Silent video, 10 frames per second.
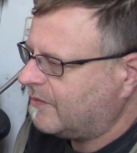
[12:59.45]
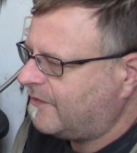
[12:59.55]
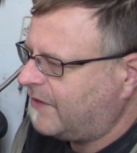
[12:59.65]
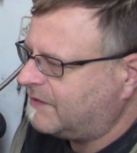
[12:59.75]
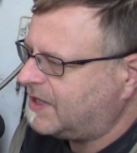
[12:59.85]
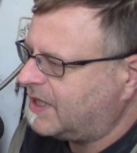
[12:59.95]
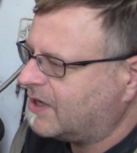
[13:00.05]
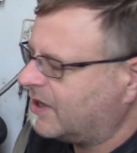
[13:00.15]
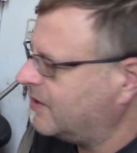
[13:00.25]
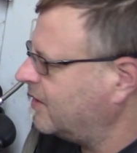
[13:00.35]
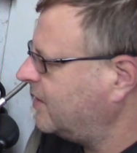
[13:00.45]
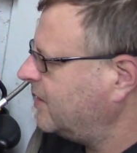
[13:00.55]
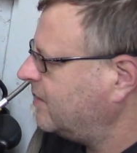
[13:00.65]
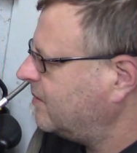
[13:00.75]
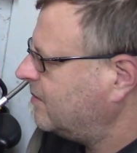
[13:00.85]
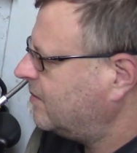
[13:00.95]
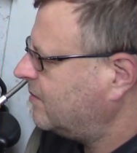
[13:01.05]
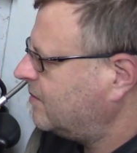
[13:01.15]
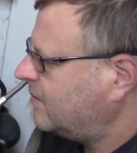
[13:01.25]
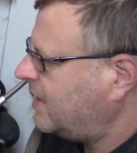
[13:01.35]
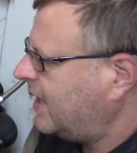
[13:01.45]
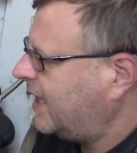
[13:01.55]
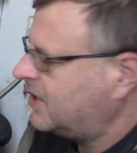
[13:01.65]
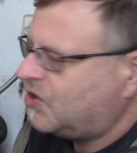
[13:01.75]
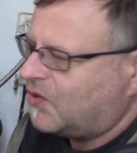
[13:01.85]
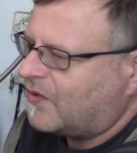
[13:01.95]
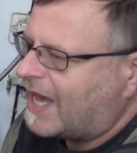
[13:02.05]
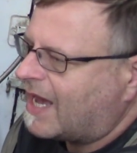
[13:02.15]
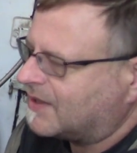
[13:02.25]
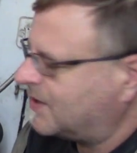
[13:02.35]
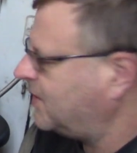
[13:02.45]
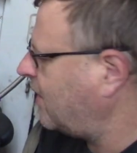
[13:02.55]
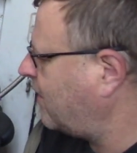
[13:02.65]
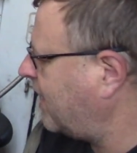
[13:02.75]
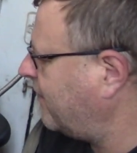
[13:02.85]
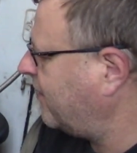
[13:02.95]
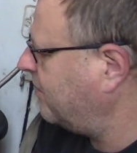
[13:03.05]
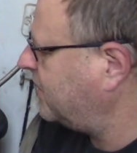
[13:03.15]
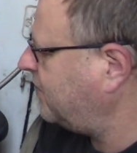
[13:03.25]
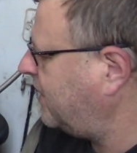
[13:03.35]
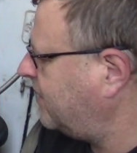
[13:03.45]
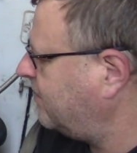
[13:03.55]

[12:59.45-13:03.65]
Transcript: 1500 and then 2000. So whatever between.